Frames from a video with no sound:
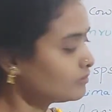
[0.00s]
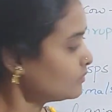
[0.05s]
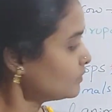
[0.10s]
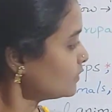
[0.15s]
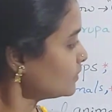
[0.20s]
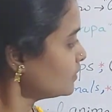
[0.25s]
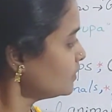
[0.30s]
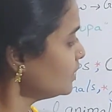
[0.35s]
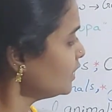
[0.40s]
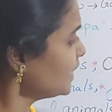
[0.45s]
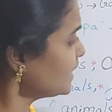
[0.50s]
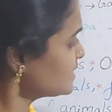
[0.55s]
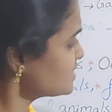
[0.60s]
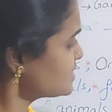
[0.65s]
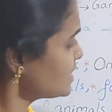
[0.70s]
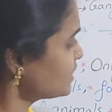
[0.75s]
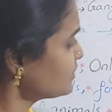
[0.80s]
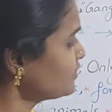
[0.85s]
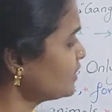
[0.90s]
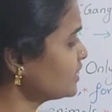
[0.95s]
Next
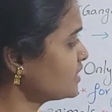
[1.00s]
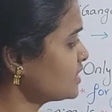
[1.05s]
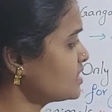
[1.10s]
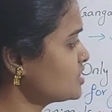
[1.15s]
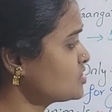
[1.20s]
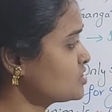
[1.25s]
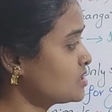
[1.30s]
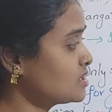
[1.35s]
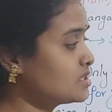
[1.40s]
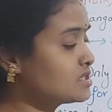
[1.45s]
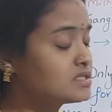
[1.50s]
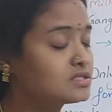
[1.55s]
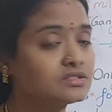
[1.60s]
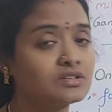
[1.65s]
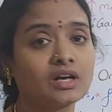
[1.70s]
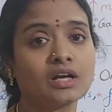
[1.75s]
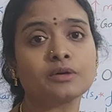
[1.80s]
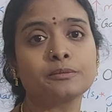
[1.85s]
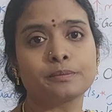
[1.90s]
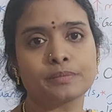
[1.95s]
advantage is
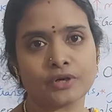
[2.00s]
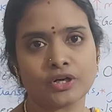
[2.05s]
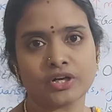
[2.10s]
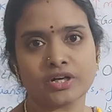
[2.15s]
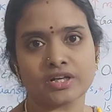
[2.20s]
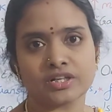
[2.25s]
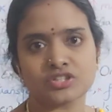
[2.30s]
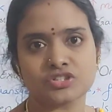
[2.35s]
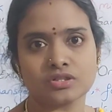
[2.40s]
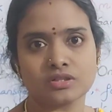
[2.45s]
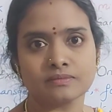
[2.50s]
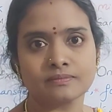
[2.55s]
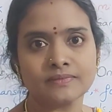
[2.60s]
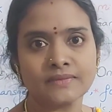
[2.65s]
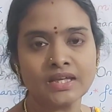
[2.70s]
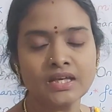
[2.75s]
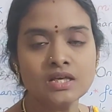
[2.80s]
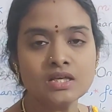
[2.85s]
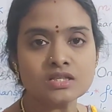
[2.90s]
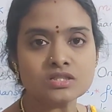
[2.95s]
drug production.
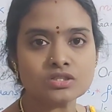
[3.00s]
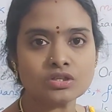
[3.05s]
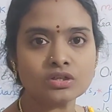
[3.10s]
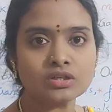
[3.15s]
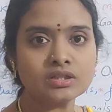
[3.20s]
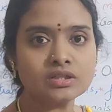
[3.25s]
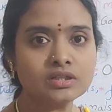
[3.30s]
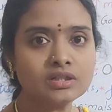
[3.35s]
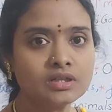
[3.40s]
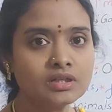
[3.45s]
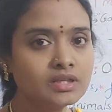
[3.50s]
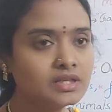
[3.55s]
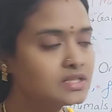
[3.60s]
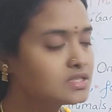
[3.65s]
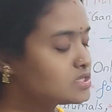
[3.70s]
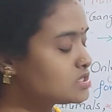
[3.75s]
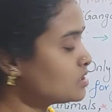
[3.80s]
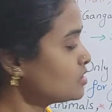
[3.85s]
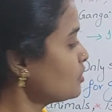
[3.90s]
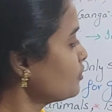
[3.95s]
So here,
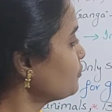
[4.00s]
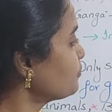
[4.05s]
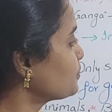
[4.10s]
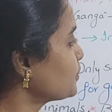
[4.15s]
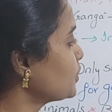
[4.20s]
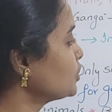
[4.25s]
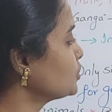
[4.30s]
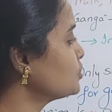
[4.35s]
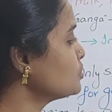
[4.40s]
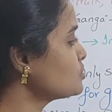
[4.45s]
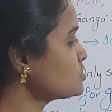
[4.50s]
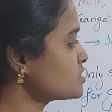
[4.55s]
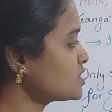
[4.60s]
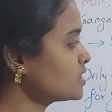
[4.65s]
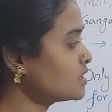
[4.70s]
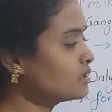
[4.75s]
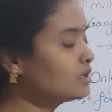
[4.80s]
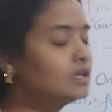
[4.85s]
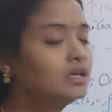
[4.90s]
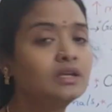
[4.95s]
instead of
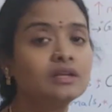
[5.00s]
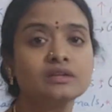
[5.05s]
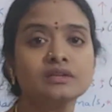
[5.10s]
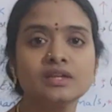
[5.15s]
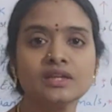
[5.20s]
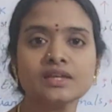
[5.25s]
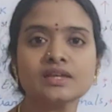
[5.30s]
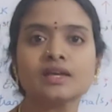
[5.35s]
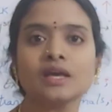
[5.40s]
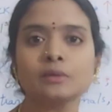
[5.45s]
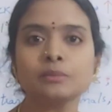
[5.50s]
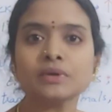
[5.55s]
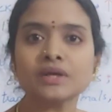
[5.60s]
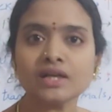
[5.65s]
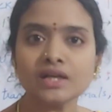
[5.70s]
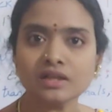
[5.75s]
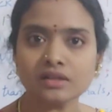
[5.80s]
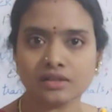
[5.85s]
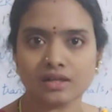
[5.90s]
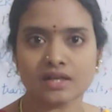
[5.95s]
producing the
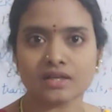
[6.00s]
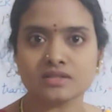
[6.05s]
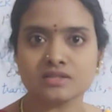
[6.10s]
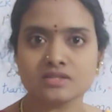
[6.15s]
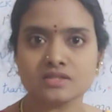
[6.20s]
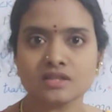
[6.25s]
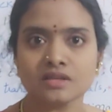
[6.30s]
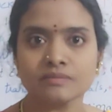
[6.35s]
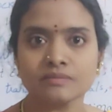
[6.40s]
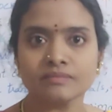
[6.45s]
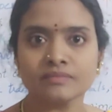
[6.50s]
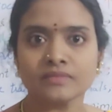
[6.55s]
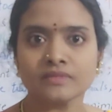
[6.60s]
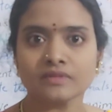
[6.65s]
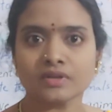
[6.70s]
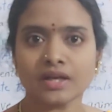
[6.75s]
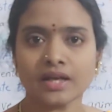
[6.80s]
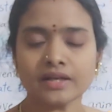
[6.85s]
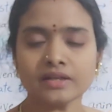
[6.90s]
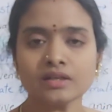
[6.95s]
chemical drugs,
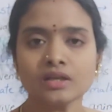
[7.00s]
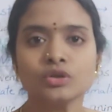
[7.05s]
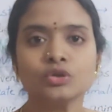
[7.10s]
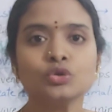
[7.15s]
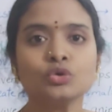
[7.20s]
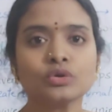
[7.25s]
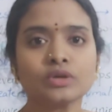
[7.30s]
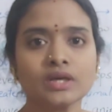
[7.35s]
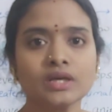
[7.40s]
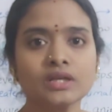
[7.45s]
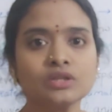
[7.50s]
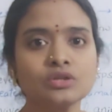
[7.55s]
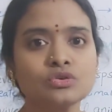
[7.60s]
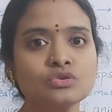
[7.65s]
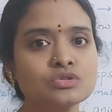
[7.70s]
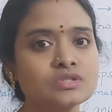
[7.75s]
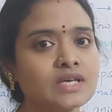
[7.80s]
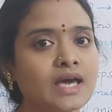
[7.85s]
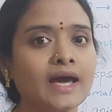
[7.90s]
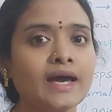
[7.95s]
right, you can use
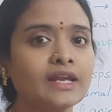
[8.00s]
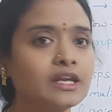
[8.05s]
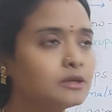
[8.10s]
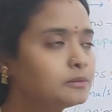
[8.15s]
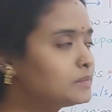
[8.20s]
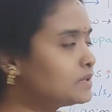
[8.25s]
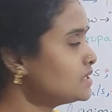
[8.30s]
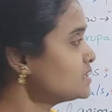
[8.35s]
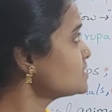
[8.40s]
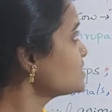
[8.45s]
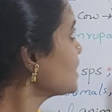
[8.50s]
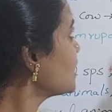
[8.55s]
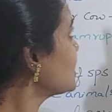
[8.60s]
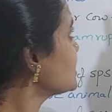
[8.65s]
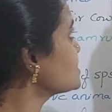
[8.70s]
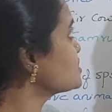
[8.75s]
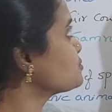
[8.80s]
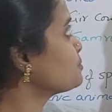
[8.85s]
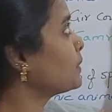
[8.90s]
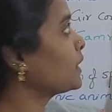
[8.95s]
animals
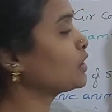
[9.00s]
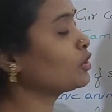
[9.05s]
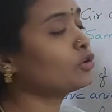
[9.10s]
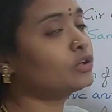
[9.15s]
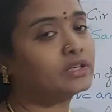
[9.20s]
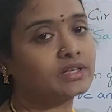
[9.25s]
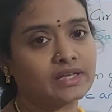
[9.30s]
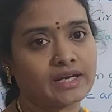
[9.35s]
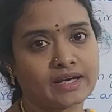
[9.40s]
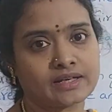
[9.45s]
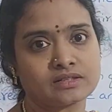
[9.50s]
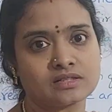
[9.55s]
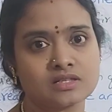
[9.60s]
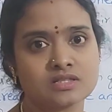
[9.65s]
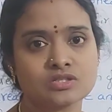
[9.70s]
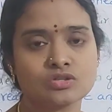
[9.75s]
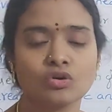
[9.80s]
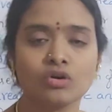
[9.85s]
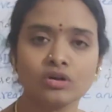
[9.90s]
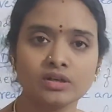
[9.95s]
as bioreactors.
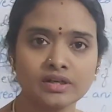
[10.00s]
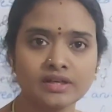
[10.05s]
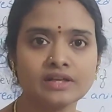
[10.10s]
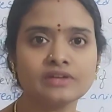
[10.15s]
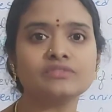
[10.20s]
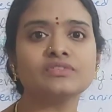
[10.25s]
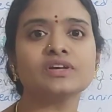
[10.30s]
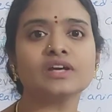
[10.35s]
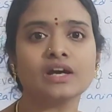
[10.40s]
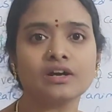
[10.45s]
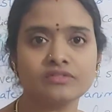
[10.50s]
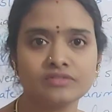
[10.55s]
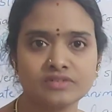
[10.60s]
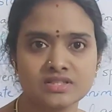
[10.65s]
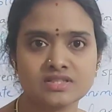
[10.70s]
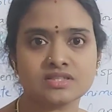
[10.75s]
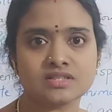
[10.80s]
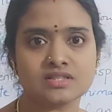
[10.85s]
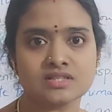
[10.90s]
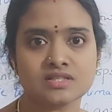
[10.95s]
Already we have
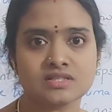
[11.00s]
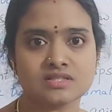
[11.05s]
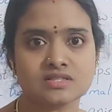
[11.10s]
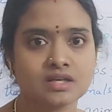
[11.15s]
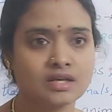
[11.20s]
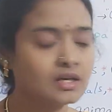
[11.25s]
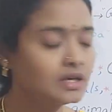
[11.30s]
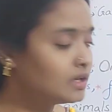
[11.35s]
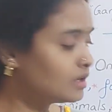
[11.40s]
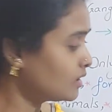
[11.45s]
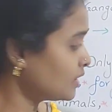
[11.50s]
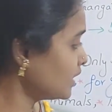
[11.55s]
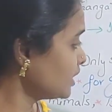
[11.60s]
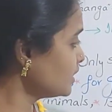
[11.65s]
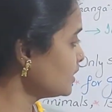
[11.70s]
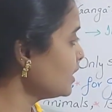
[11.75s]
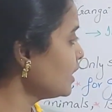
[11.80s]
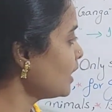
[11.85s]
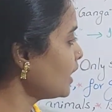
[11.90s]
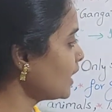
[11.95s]
discussed, right?
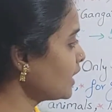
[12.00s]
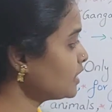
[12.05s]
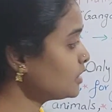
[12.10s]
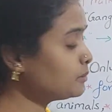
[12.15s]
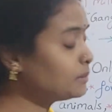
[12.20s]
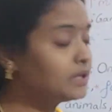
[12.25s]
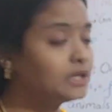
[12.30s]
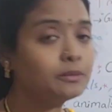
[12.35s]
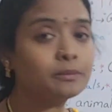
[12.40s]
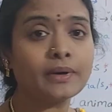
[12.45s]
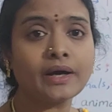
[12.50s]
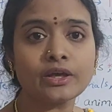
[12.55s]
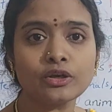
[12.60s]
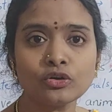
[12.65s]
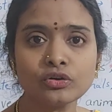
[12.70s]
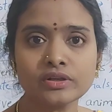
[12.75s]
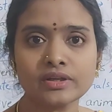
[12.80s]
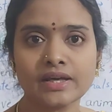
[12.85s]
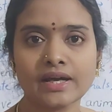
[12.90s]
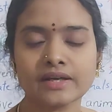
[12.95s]
Animal
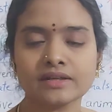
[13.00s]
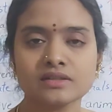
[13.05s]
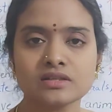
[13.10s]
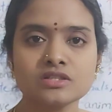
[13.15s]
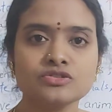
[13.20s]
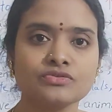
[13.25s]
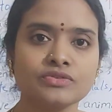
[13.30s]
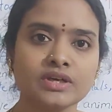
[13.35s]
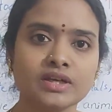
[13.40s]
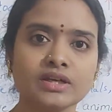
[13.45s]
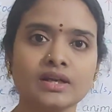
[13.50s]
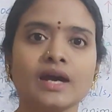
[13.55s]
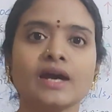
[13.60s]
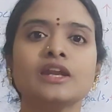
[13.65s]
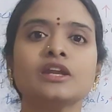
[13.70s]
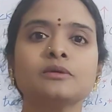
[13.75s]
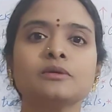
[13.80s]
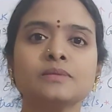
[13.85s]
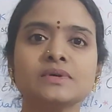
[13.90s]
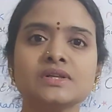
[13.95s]
bioreactors, where
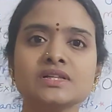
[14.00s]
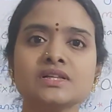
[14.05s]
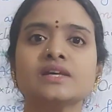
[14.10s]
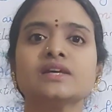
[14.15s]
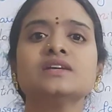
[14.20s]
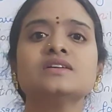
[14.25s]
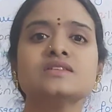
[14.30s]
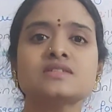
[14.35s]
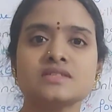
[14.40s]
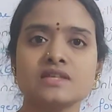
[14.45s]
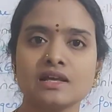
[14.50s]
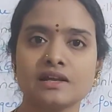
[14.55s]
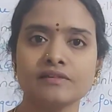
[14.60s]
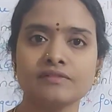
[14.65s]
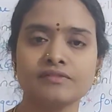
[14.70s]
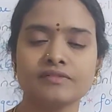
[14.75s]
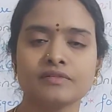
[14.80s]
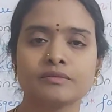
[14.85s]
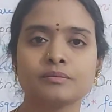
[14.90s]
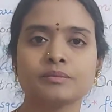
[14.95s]
animal itself
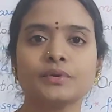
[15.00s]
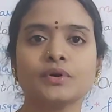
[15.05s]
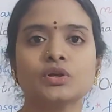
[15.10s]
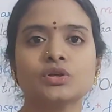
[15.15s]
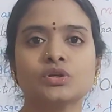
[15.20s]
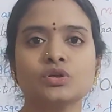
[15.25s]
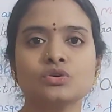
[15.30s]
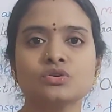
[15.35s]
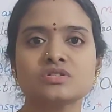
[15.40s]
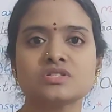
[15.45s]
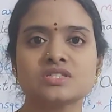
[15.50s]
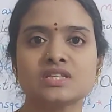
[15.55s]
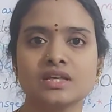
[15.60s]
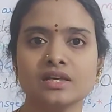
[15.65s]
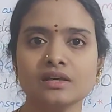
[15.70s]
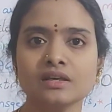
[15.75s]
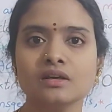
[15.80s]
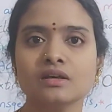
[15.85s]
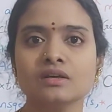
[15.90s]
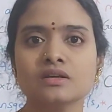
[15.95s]
produce
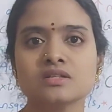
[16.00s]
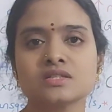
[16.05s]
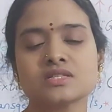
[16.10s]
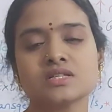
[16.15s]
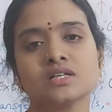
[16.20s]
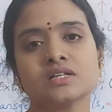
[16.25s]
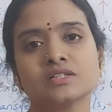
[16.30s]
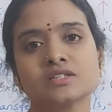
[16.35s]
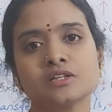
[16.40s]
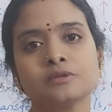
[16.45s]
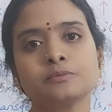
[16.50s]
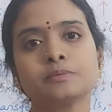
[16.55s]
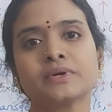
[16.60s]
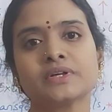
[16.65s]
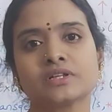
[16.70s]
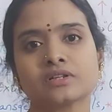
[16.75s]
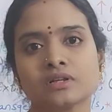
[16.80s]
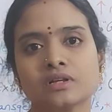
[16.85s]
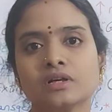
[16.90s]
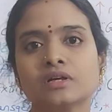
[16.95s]
the certain
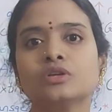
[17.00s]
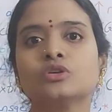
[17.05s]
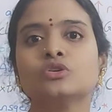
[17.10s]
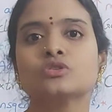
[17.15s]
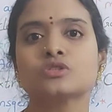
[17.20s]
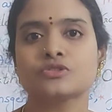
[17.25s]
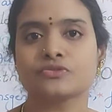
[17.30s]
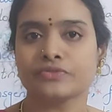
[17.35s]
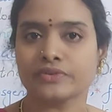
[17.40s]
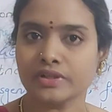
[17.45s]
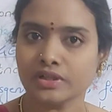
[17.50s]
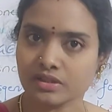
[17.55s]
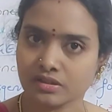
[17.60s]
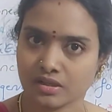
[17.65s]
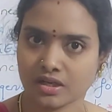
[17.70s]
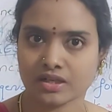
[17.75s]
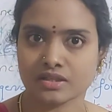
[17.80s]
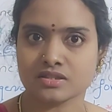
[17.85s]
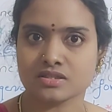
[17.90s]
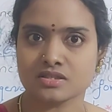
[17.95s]
particular useful
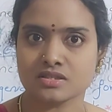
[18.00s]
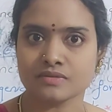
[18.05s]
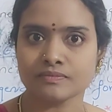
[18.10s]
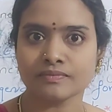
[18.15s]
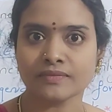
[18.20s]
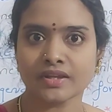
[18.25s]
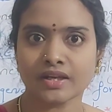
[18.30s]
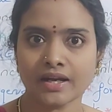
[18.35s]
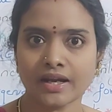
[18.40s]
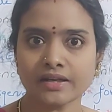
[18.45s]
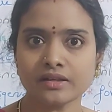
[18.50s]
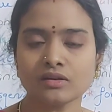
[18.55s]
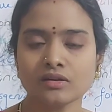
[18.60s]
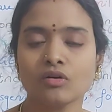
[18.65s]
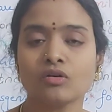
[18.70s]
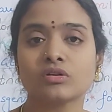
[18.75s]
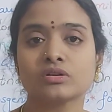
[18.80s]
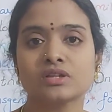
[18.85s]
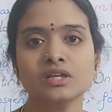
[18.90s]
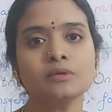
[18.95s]
drugs, right, or
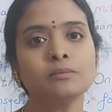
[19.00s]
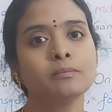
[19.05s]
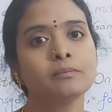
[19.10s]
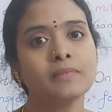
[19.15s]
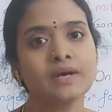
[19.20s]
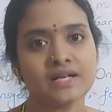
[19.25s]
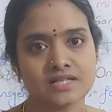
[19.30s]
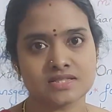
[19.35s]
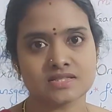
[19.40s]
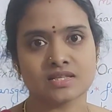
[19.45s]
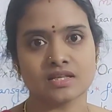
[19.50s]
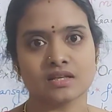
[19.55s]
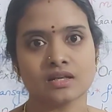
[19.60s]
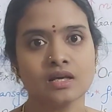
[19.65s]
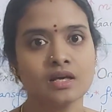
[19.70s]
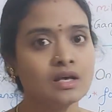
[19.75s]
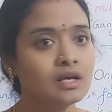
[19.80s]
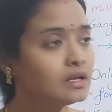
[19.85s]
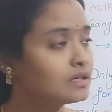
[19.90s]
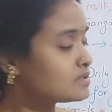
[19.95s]
the medicine,
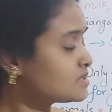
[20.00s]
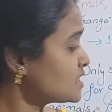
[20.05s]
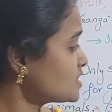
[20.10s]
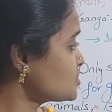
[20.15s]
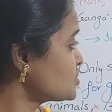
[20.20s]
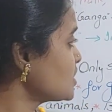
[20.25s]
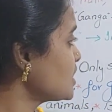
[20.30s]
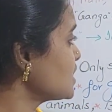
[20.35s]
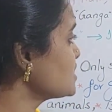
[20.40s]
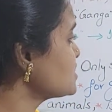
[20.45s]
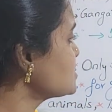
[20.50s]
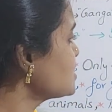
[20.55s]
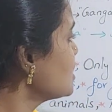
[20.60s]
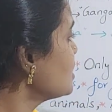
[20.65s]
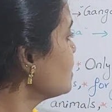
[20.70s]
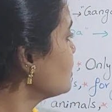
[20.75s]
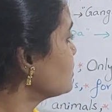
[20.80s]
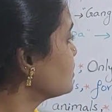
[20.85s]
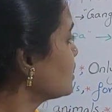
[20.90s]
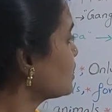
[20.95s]
such as the